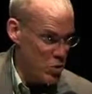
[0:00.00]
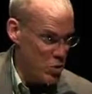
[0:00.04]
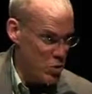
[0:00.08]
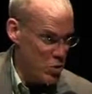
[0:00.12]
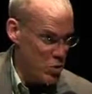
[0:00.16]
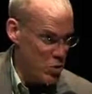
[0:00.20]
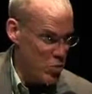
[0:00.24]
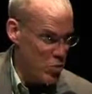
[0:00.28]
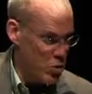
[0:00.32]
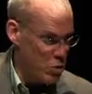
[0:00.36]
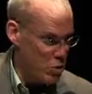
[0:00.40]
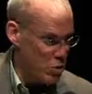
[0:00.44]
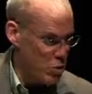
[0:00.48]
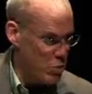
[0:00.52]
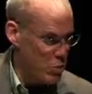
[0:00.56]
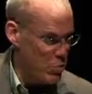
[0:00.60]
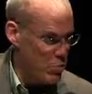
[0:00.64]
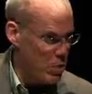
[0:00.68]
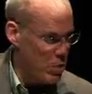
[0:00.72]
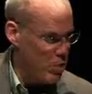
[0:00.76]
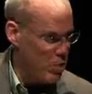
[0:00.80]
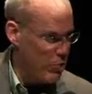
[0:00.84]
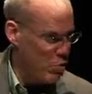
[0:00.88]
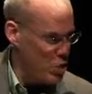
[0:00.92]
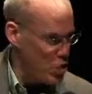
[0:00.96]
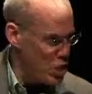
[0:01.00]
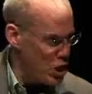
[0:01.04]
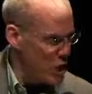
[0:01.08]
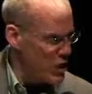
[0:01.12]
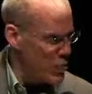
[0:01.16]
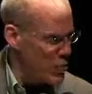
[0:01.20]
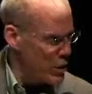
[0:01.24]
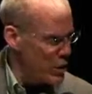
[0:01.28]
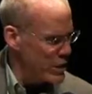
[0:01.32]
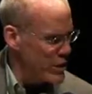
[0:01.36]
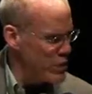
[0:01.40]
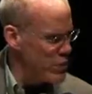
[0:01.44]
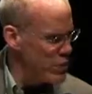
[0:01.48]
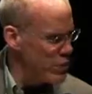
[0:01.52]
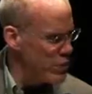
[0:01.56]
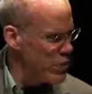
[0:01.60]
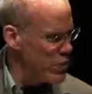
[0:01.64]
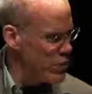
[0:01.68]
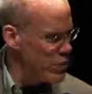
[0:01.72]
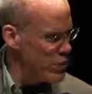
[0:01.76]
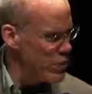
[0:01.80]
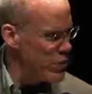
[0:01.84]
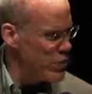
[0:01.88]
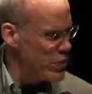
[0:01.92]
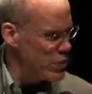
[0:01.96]
do a certain amount of shaming at
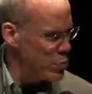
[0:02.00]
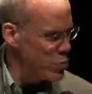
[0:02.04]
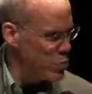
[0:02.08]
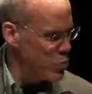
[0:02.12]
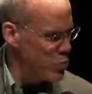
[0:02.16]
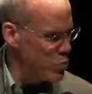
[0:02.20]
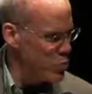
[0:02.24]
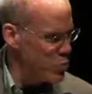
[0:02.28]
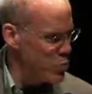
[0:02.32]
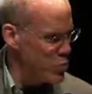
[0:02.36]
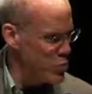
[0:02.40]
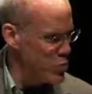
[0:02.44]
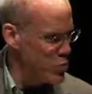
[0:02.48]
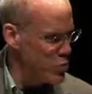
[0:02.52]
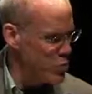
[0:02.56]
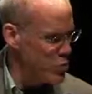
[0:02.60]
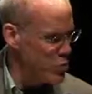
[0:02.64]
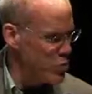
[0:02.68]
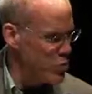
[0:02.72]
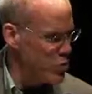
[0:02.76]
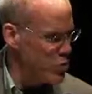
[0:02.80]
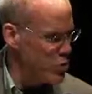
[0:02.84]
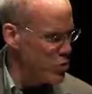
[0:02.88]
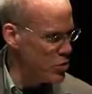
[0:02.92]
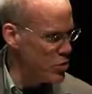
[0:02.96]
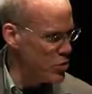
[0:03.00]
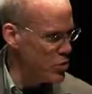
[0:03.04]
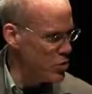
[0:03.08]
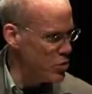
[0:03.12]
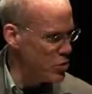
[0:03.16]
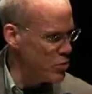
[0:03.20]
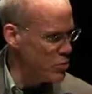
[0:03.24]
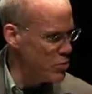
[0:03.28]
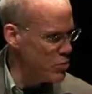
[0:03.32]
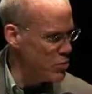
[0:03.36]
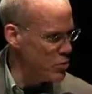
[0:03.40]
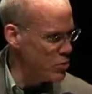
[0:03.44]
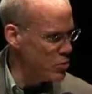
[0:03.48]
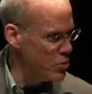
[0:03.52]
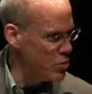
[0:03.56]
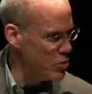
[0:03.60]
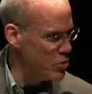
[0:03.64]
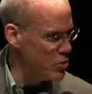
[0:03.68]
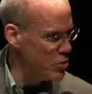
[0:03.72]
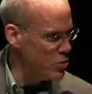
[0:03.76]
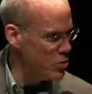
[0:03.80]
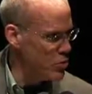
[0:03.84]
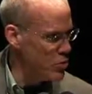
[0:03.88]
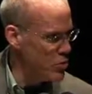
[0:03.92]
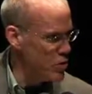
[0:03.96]
this point in order to
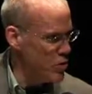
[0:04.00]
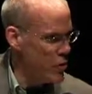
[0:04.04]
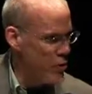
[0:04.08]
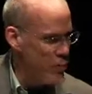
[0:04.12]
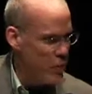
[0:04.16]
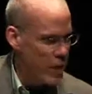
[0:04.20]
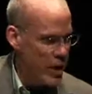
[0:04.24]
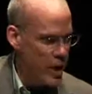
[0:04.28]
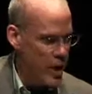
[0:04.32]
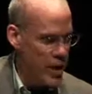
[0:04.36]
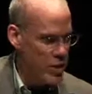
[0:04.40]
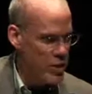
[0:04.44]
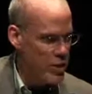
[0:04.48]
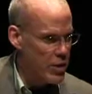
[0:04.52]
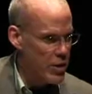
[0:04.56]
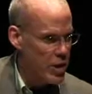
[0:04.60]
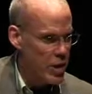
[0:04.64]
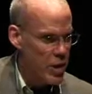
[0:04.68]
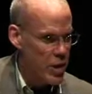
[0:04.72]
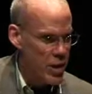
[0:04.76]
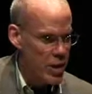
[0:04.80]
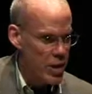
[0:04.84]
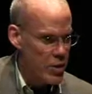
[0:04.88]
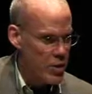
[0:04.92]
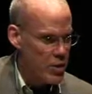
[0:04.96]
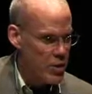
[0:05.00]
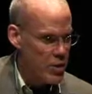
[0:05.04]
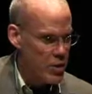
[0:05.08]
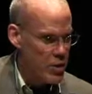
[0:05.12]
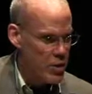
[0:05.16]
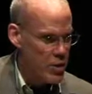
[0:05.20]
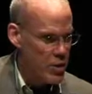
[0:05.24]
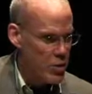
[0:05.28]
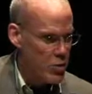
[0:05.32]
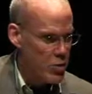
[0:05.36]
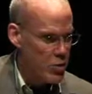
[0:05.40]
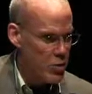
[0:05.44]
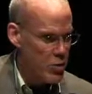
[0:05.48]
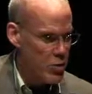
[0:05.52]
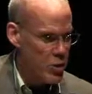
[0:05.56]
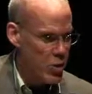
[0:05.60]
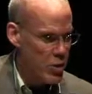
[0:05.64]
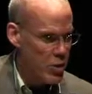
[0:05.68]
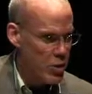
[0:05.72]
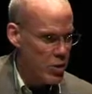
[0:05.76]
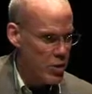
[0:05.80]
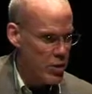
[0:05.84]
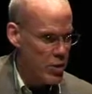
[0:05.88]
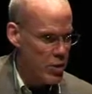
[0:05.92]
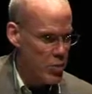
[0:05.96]
and, the
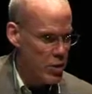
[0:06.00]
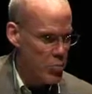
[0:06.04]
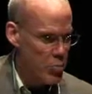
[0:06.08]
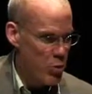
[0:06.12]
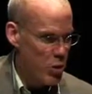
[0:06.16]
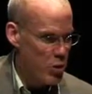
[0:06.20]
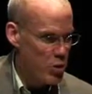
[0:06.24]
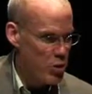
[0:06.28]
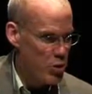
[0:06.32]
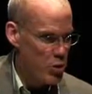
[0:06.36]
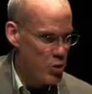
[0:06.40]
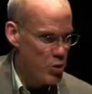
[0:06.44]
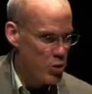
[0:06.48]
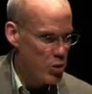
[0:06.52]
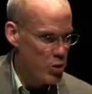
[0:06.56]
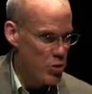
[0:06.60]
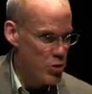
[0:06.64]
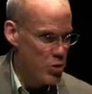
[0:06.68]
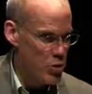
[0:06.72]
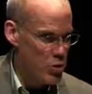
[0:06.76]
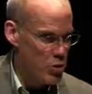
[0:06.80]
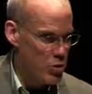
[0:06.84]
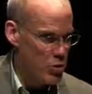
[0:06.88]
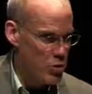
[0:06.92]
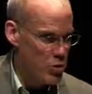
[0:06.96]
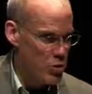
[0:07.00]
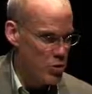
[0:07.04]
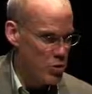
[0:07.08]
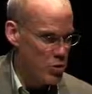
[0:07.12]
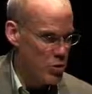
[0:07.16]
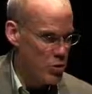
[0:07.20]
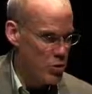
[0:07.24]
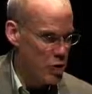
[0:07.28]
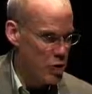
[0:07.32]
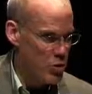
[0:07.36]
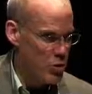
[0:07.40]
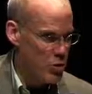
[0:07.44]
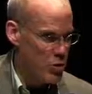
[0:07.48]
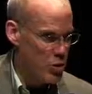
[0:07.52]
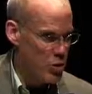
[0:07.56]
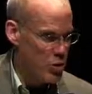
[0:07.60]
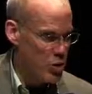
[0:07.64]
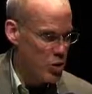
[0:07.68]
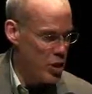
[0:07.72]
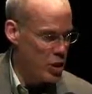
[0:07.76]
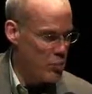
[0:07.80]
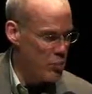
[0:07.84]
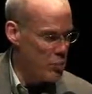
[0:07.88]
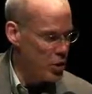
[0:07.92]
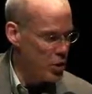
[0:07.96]
things that politicians get
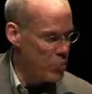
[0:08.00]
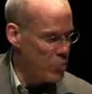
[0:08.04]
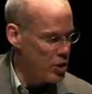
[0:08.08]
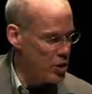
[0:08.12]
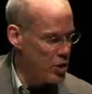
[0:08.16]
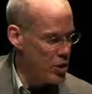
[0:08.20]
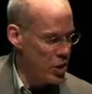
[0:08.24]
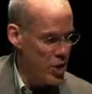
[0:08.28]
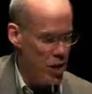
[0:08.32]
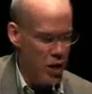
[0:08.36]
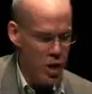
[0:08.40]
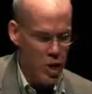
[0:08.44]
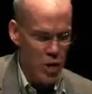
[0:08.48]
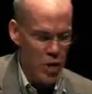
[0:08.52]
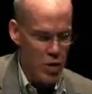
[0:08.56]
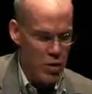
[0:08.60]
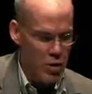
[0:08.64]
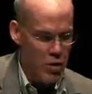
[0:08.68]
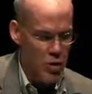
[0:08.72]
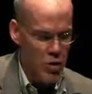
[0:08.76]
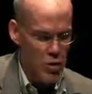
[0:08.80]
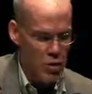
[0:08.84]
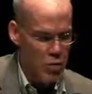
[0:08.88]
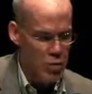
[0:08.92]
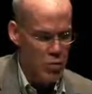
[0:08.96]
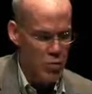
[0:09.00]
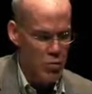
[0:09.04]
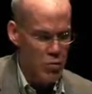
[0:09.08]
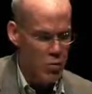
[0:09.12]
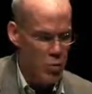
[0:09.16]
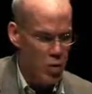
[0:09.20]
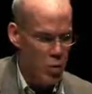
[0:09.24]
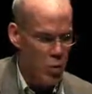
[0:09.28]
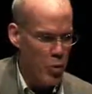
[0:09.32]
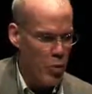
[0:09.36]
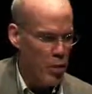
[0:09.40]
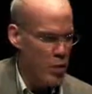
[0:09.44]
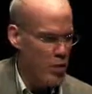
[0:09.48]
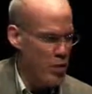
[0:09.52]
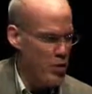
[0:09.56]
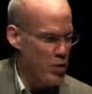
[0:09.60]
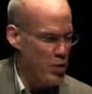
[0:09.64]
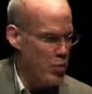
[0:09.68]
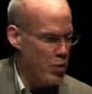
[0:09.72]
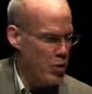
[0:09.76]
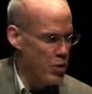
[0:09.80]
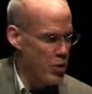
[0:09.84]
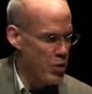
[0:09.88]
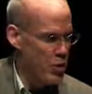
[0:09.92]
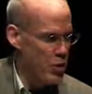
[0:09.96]
ashamed of. Going
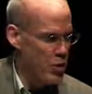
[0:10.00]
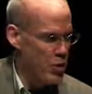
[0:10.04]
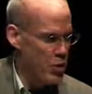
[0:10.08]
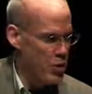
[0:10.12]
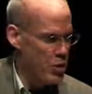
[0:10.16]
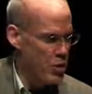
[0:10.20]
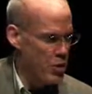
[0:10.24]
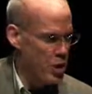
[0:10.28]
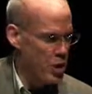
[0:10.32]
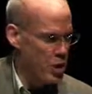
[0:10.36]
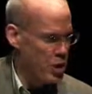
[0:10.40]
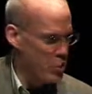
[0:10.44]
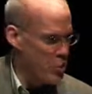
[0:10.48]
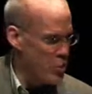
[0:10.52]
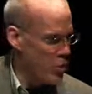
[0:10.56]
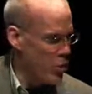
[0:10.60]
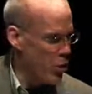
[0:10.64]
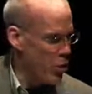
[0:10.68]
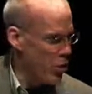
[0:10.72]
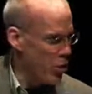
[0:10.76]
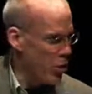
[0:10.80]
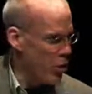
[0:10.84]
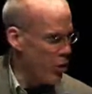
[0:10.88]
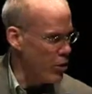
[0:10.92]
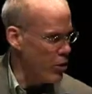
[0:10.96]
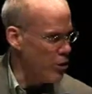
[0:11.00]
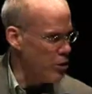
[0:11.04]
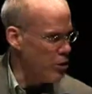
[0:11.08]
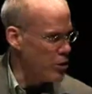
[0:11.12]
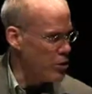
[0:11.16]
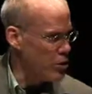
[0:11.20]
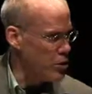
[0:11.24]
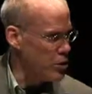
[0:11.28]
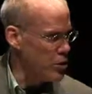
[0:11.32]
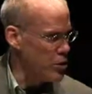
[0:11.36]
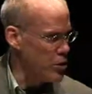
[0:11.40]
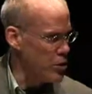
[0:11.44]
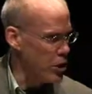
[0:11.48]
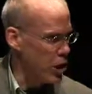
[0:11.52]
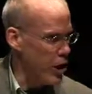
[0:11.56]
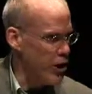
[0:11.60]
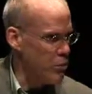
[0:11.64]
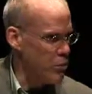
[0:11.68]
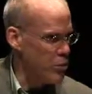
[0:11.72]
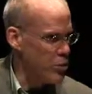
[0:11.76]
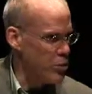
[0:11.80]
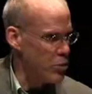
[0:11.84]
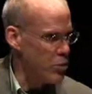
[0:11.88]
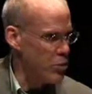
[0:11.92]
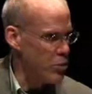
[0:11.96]
into a gay bar should
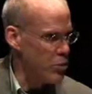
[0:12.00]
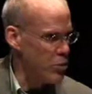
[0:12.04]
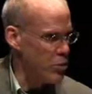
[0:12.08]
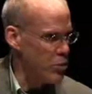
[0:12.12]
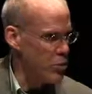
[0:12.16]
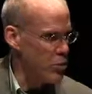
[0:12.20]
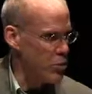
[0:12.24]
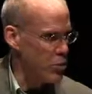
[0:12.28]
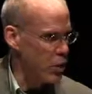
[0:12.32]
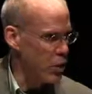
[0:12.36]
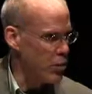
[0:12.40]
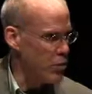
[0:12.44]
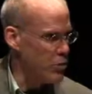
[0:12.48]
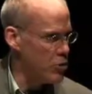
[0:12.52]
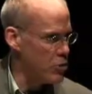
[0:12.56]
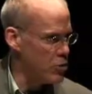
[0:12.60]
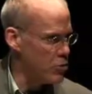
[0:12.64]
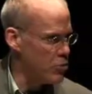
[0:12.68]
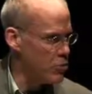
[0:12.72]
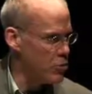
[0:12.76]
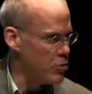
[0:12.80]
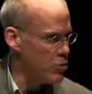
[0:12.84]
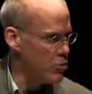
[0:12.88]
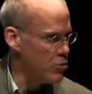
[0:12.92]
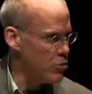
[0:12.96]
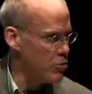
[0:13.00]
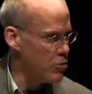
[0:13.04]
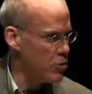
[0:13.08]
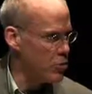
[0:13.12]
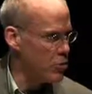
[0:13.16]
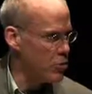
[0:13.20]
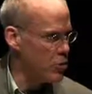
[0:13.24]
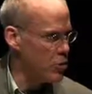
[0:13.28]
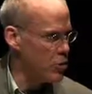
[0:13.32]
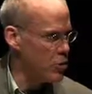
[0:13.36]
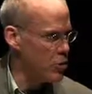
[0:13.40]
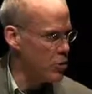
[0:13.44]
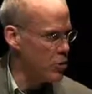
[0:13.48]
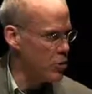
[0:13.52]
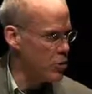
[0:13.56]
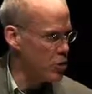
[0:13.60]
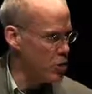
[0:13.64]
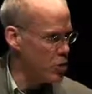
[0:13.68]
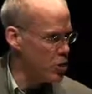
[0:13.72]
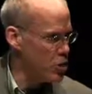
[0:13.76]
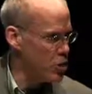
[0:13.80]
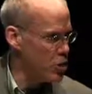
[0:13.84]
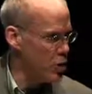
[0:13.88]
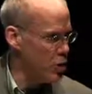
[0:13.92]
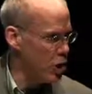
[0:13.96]
not be grounds for losing
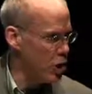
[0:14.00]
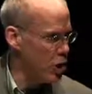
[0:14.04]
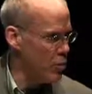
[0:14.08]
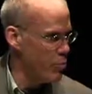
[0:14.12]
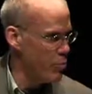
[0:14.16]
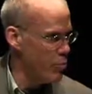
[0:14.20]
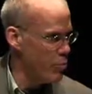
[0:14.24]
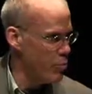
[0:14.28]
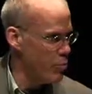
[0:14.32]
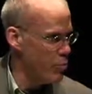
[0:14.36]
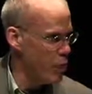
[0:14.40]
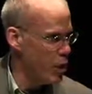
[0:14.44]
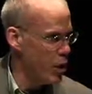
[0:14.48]
your job.